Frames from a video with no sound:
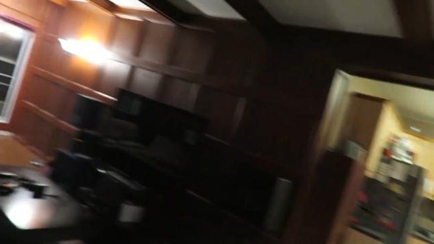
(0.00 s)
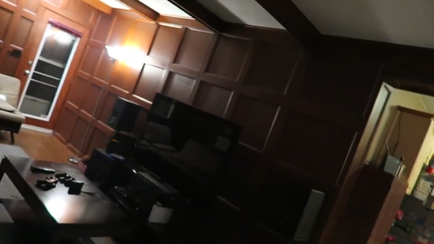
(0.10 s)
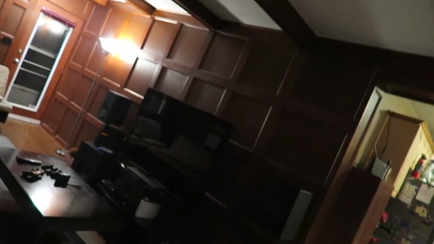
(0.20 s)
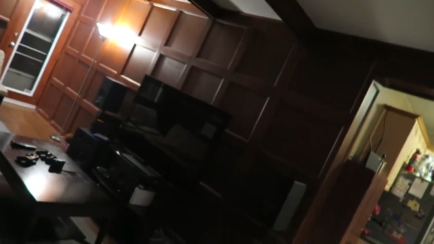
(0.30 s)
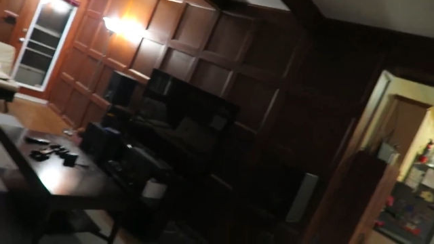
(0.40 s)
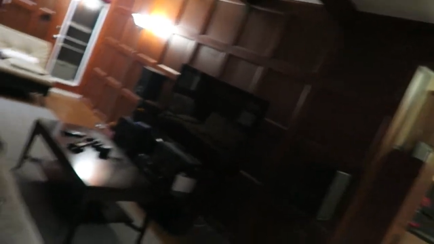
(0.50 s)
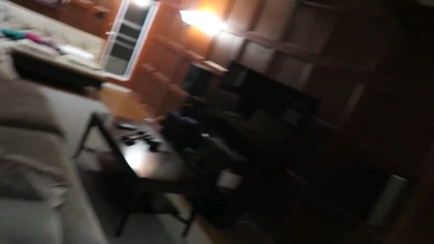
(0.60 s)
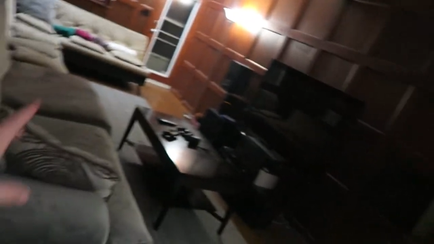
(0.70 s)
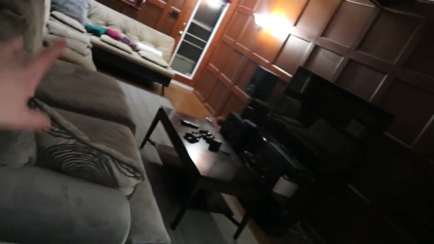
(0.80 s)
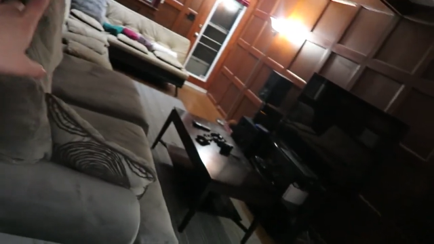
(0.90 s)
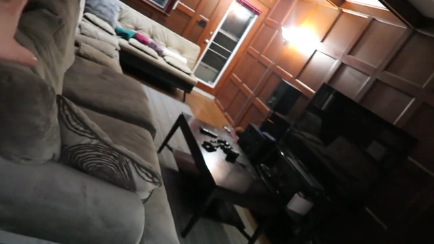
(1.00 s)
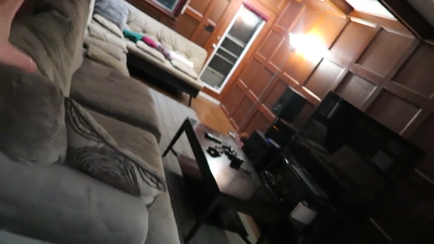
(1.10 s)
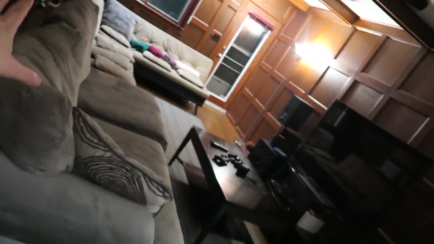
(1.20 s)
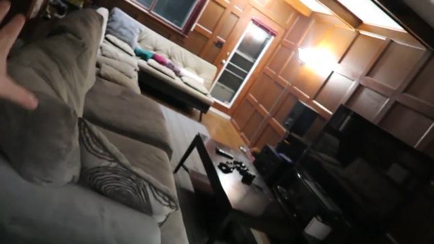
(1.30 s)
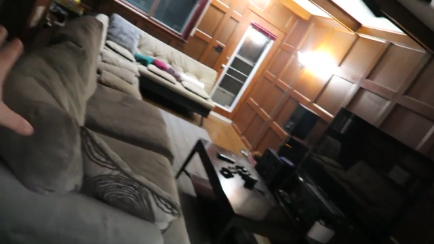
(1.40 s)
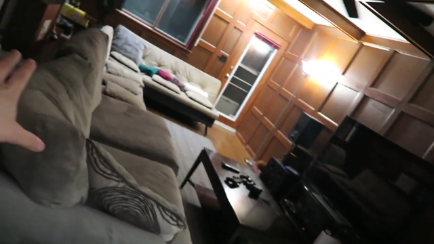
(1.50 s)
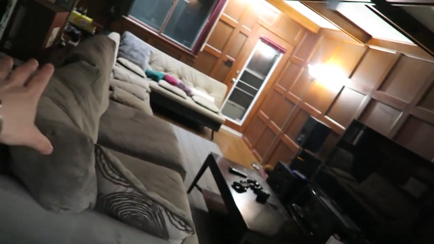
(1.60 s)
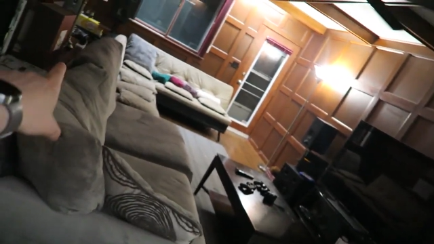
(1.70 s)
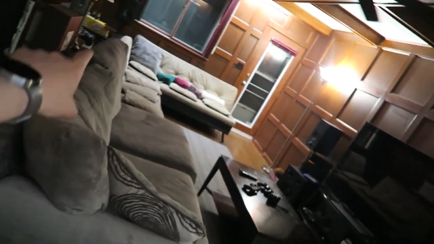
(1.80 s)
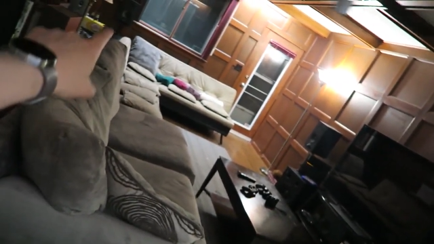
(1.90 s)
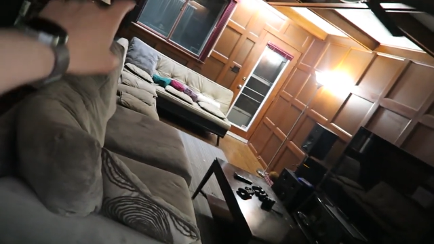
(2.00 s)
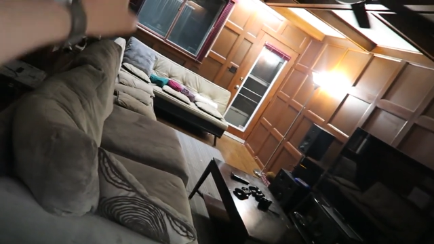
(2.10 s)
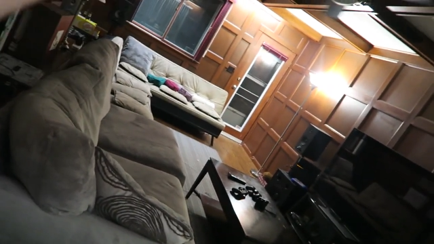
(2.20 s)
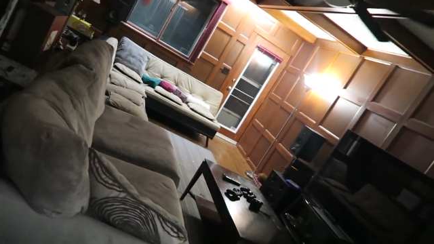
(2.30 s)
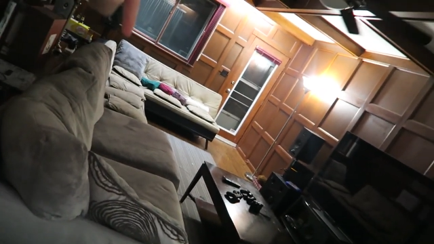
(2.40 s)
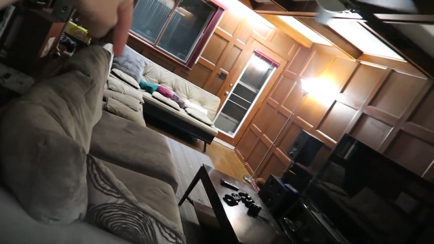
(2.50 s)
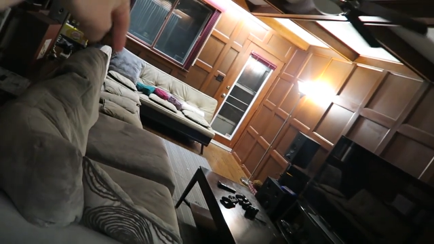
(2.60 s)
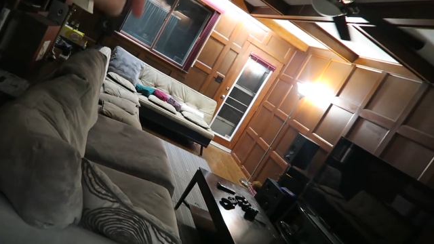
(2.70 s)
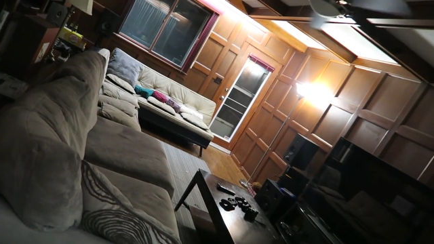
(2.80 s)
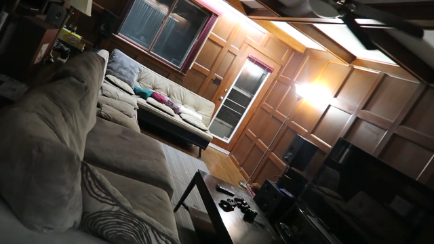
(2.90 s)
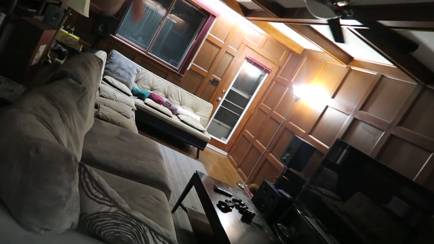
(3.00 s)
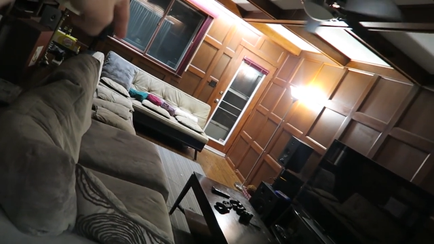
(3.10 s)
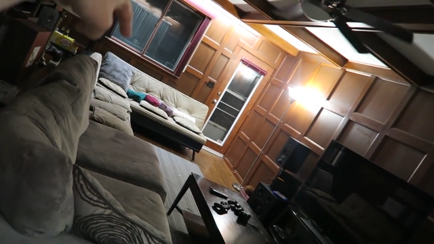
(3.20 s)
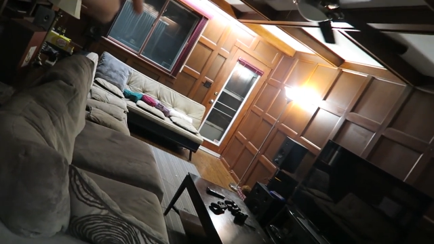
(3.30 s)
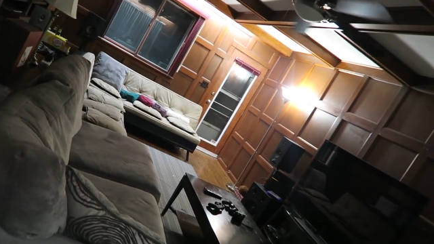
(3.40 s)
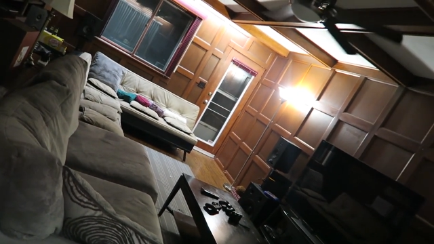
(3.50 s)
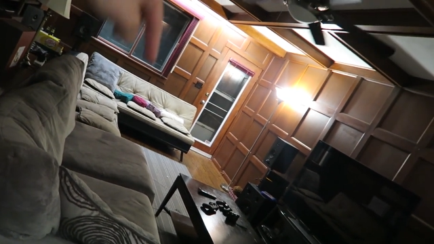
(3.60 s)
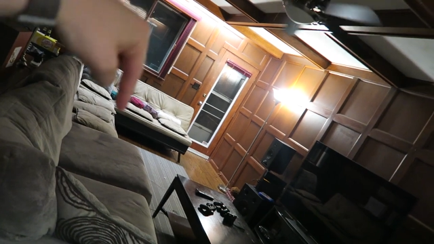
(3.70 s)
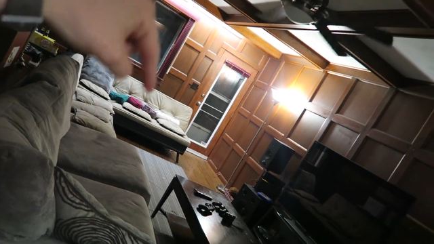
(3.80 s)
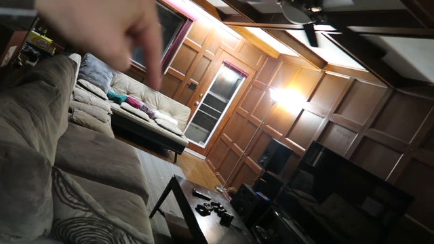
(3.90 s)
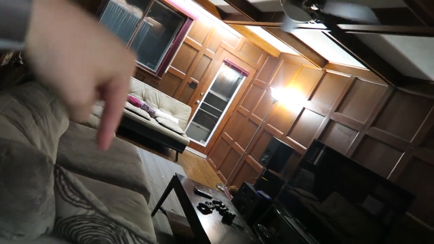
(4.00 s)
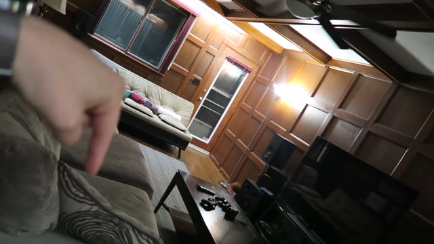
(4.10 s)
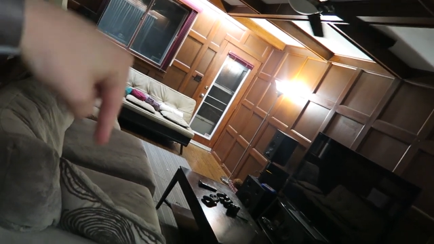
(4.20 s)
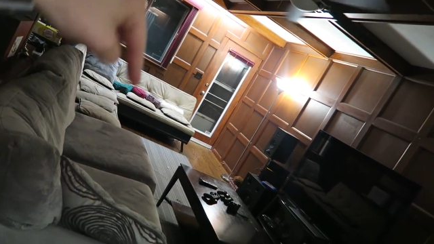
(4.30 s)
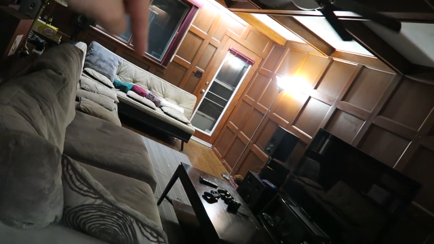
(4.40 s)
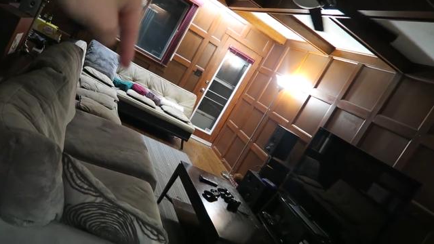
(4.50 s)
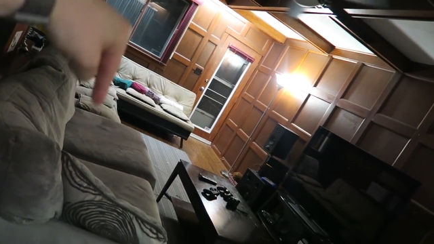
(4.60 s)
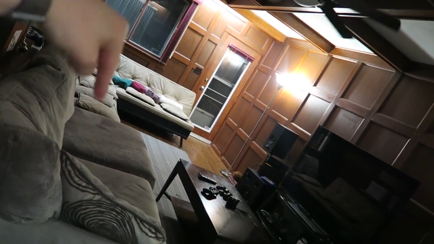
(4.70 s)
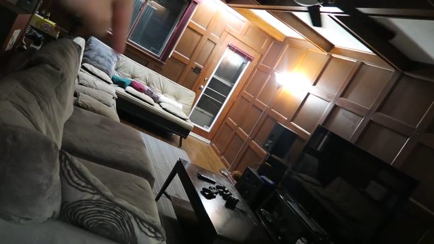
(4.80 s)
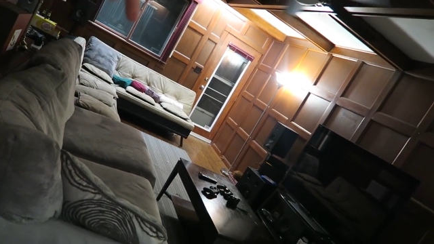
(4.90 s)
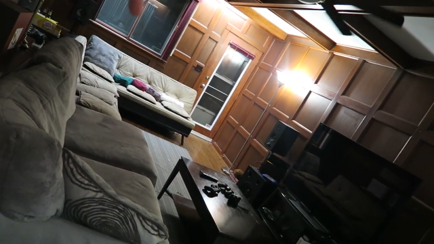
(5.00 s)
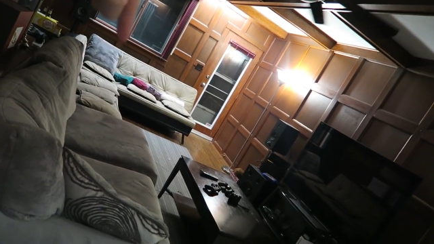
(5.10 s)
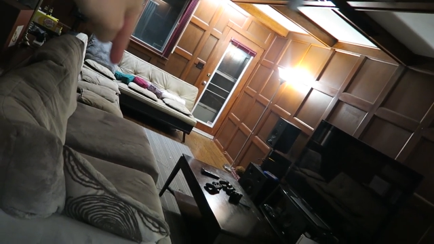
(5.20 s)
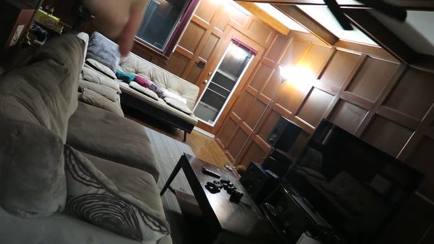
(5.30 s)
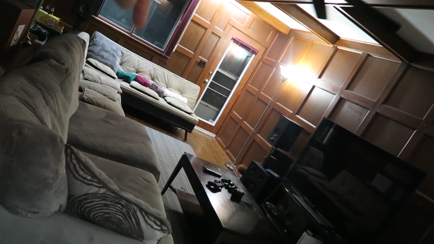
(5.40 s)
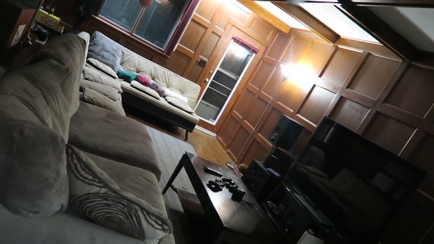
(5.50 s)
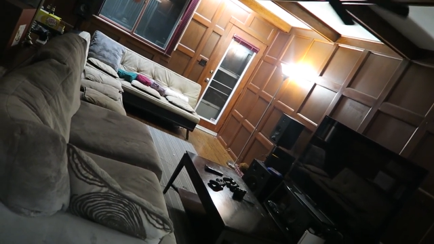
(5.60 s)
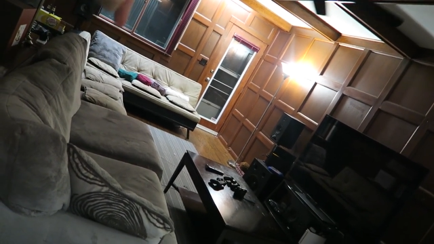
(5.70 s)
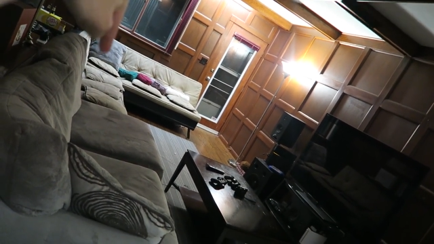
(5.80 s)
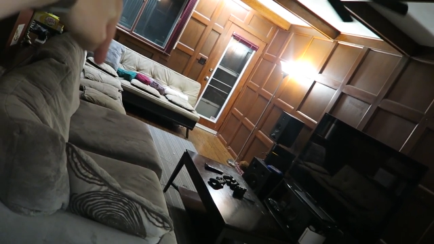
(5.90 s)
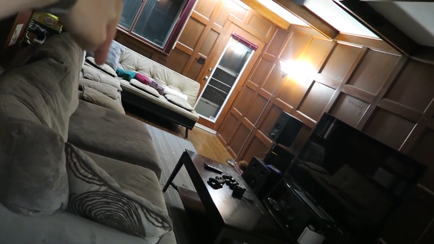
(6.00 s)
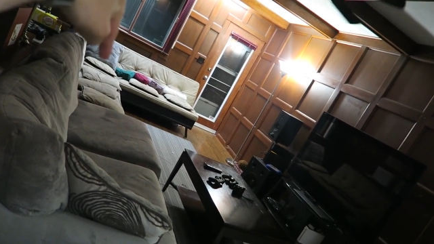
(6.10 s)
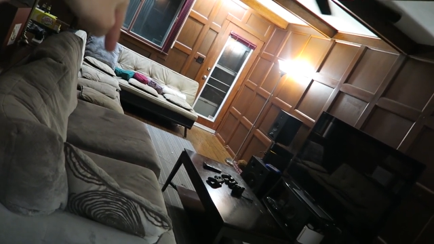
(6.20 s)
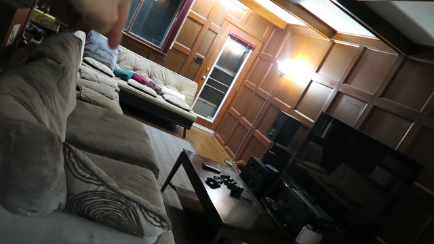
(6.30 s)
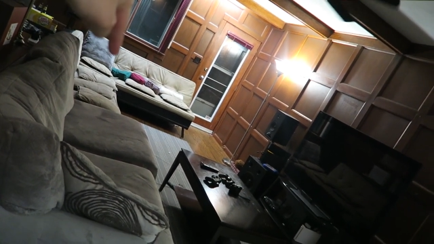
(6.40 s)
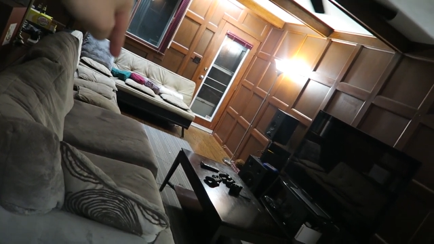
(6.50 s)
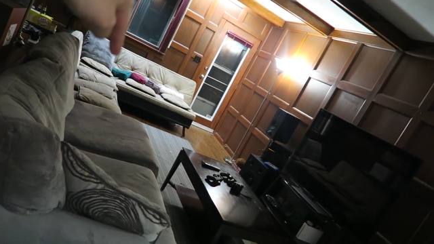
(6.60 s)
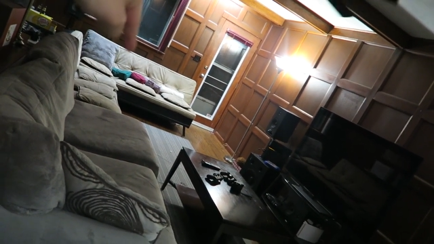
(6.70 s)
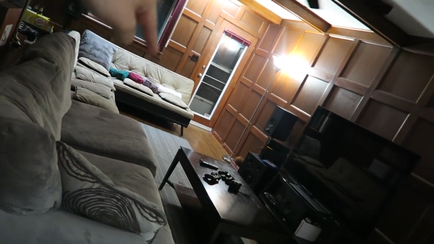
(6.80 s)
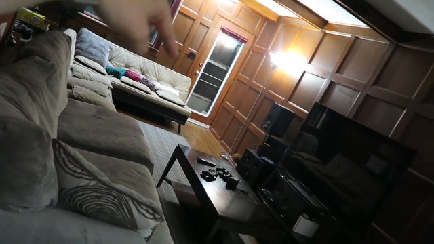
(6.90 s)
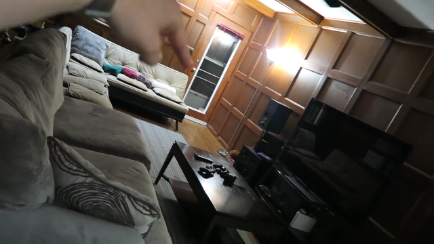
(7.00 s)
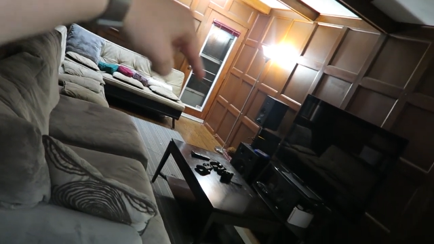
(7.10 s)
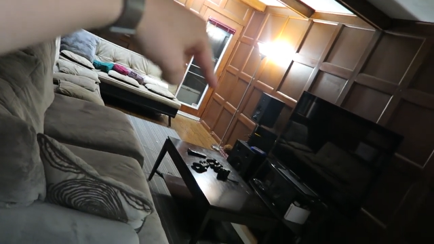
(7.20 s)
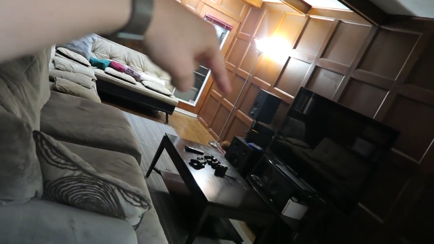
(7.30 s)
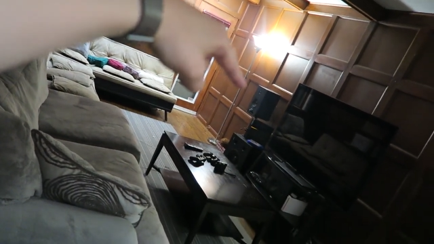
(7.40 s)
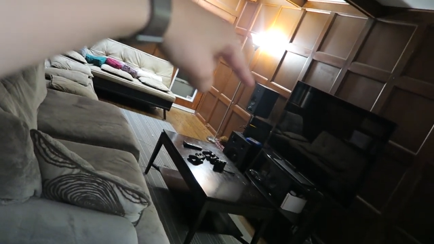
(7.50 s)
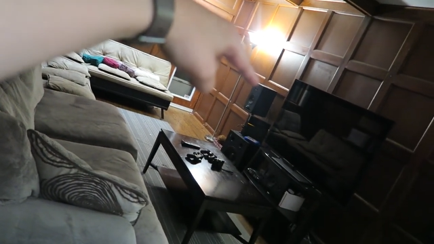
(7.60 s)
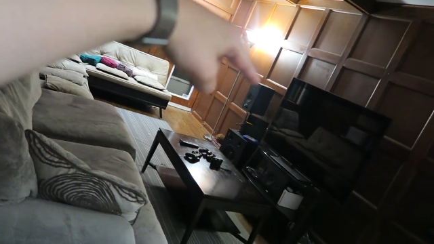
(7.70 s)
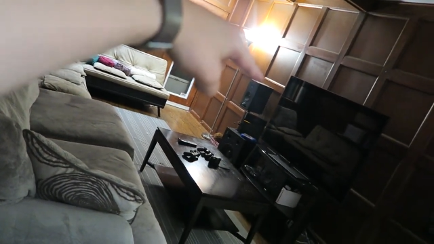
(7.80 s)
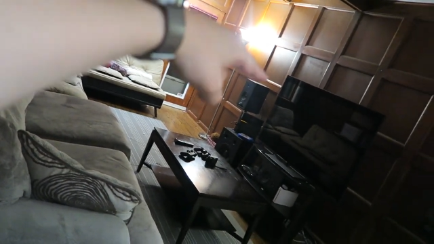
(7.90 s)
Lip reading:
[unreadable: no face in view]